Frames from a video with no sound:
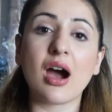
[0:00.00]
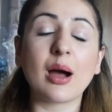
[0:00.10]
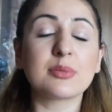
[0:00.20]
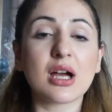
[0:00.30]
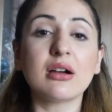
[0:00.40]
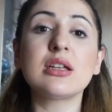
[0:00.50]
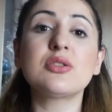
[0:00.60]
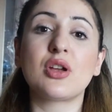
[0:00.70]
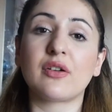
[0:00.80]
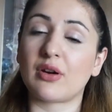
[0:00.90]
I'm talking
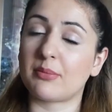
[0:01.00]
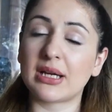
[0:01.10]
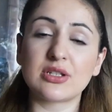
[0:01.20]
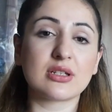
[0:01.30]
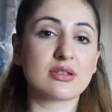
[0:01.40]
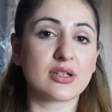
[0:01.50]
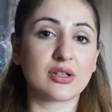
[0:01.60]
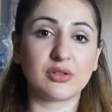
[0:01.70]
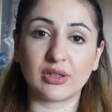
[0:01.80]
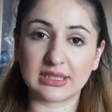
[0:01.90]
to you from Manchester,
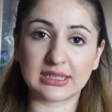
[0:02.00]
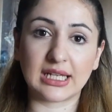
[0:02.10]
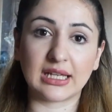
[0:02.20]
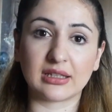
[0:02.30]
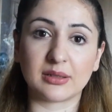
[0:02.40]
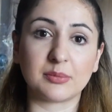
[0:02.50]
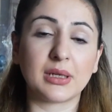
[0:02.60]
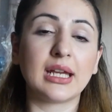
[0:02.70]
United Kingdom,